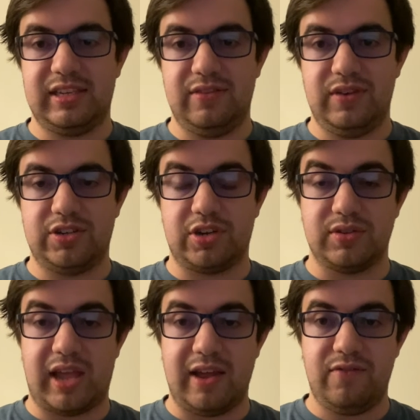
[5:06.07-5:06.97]
TV
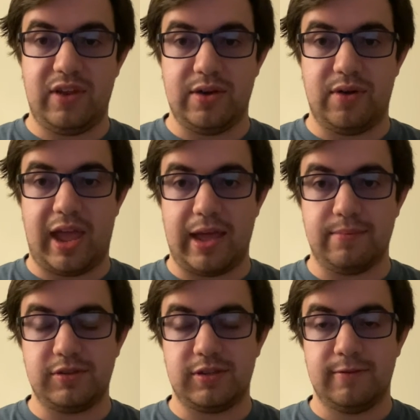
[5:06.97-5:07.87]
shows, and video
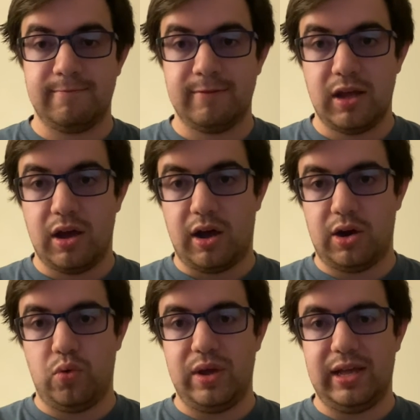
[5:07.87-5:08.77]
games on
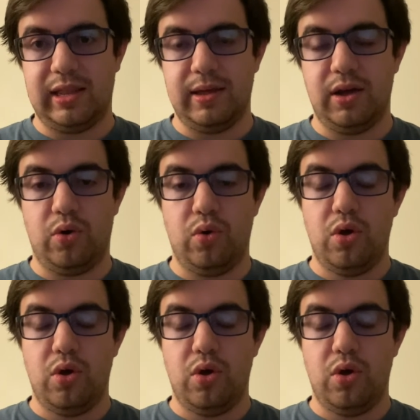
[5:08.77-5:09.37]
a weekly